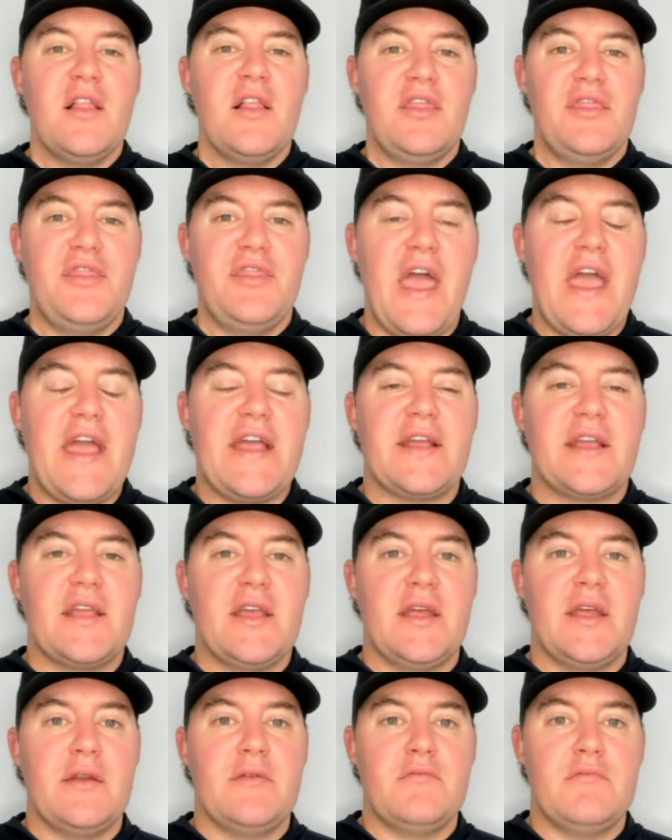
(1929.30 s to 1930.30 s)
they
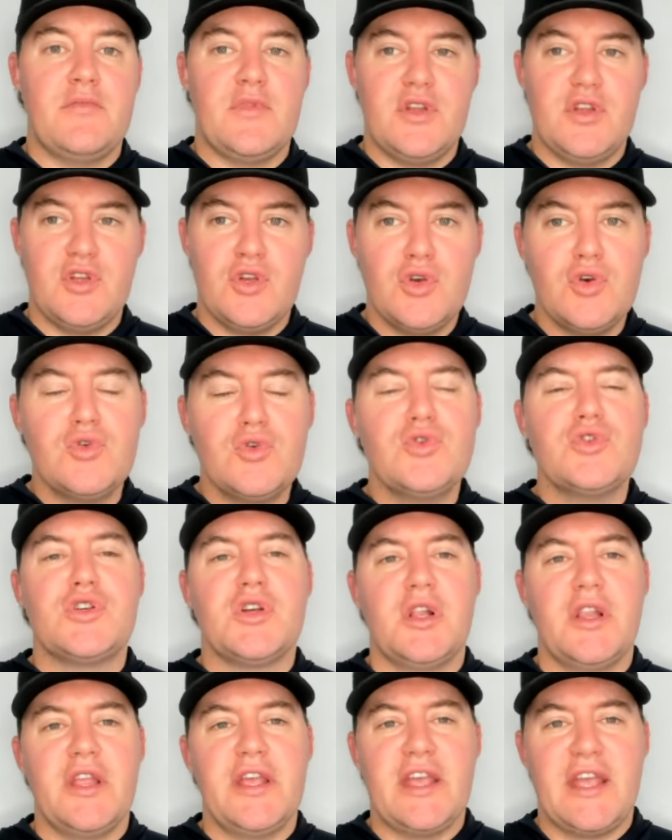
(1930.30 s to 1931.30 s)
can
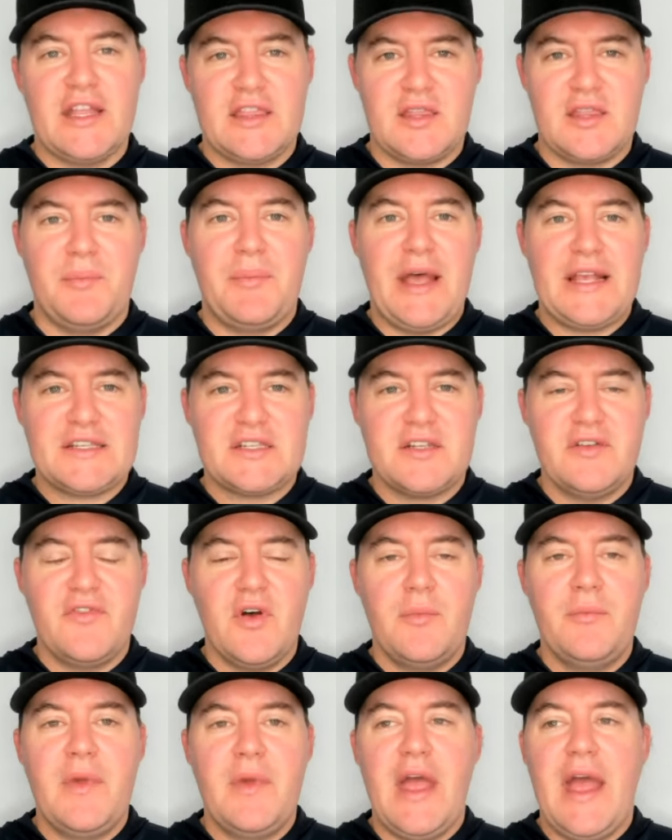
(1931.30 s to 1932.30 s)
usually get the best of
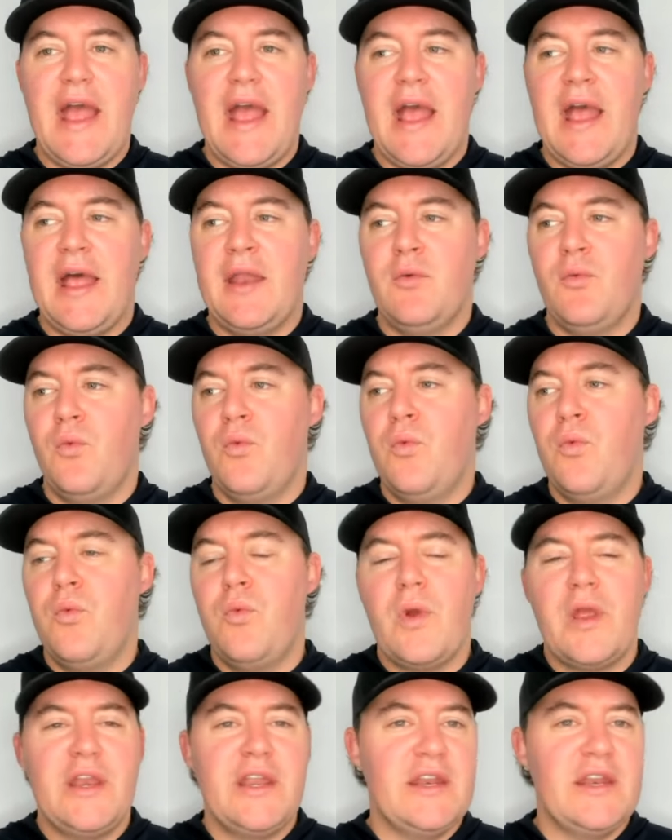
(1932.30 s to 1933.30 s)
them. And
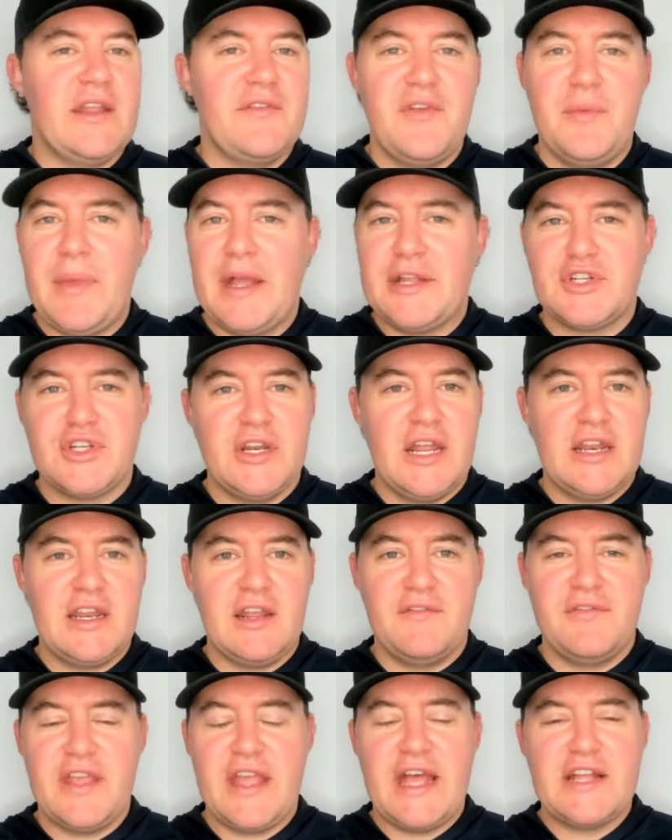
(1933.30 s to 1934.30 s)
we didn't even mention
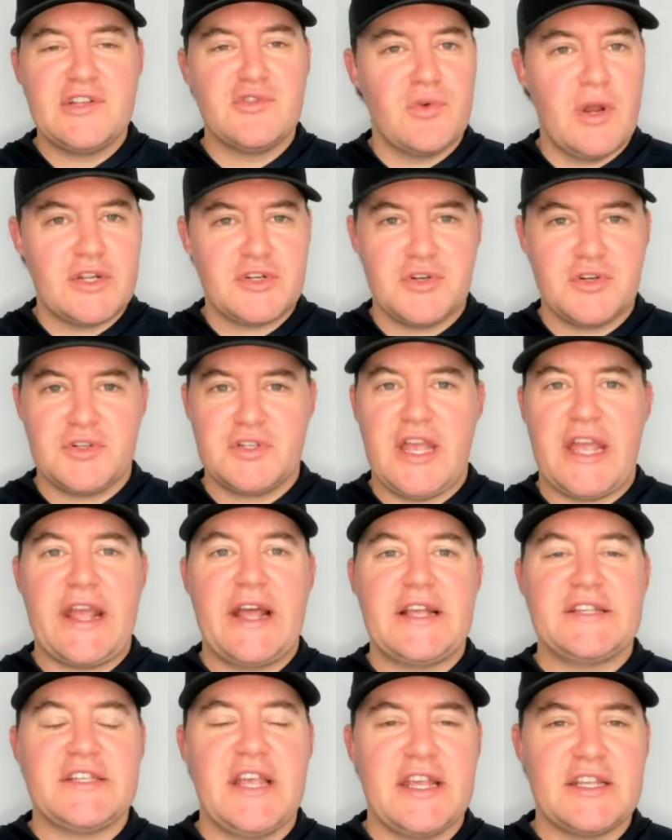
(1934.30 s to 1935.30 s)
any of the edge rushers like
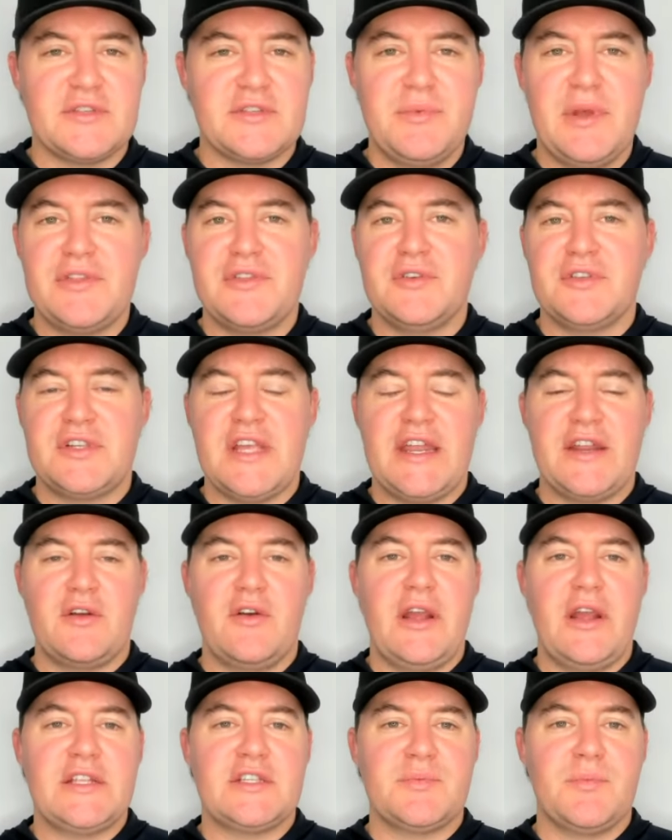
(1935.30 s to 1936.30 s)
Isaiah Smith, who's had a
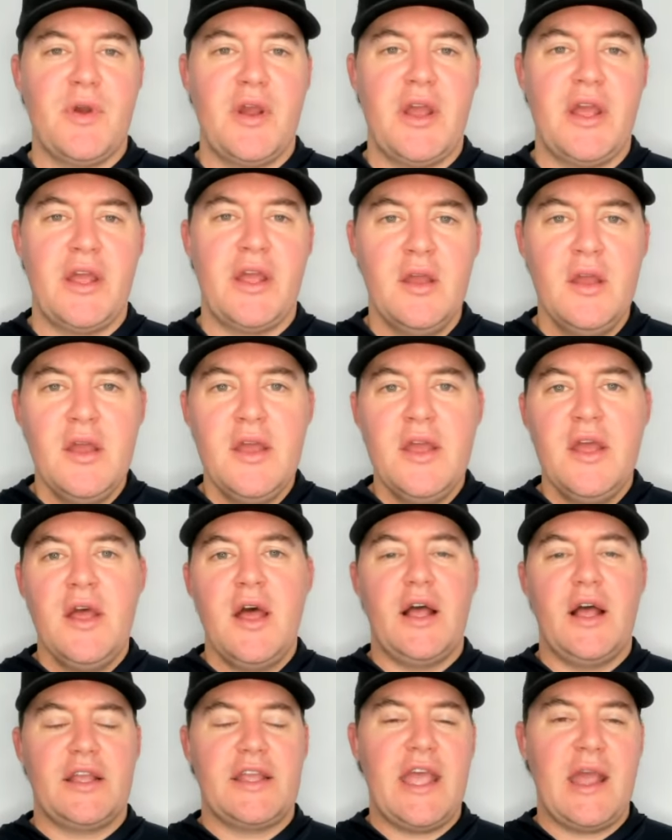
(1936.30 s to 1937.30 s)
great spring,
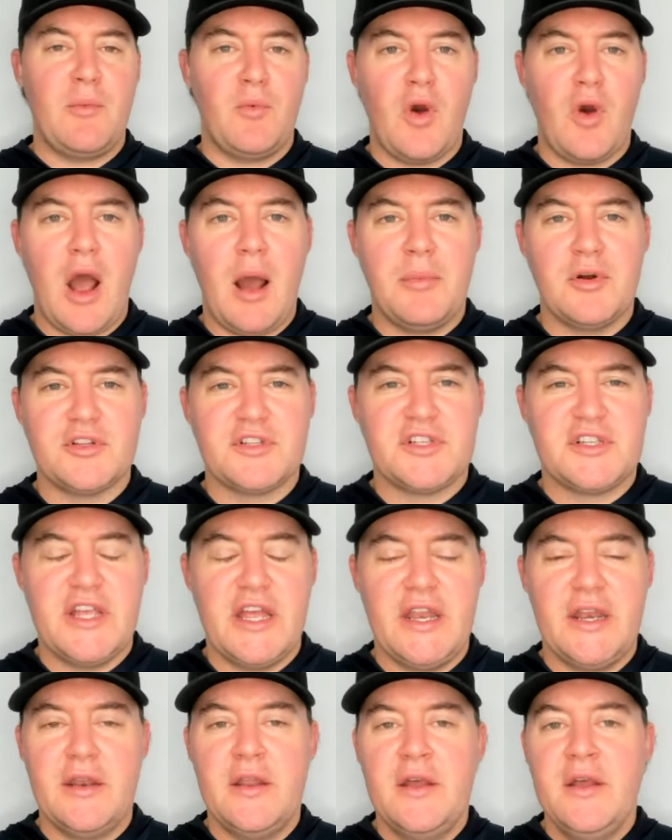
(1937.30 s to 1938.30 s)
Cam
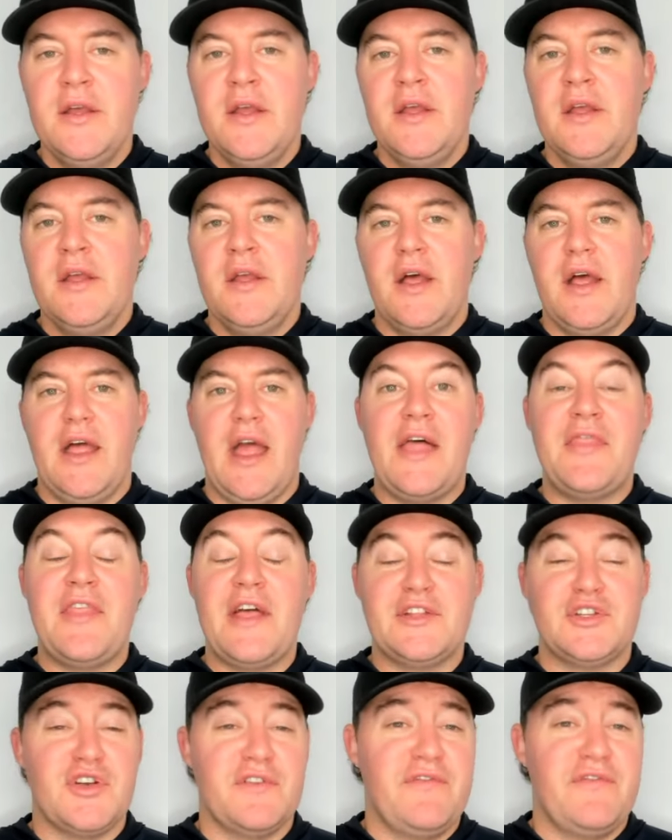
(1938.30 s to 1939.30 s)
Robertson, and
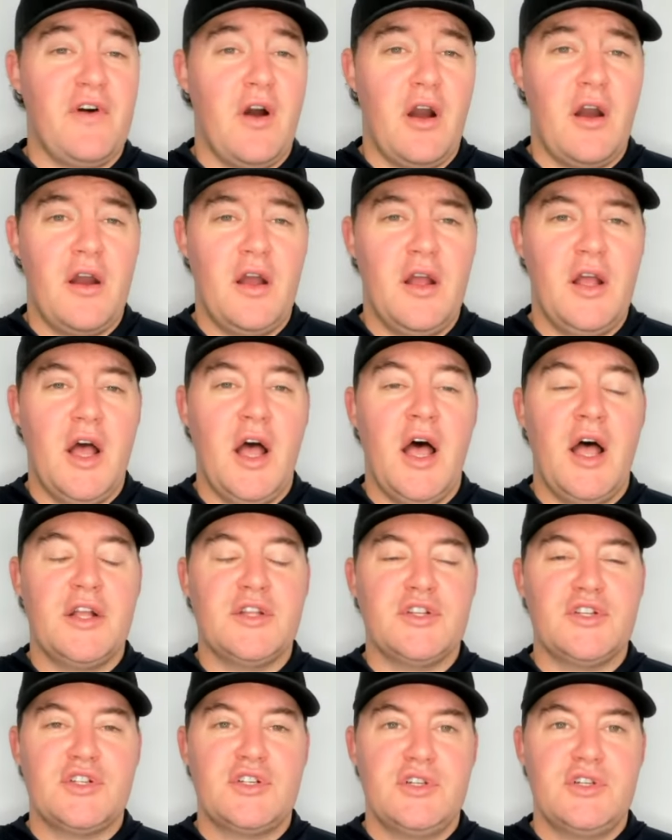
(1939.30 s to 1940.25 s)
then Jafari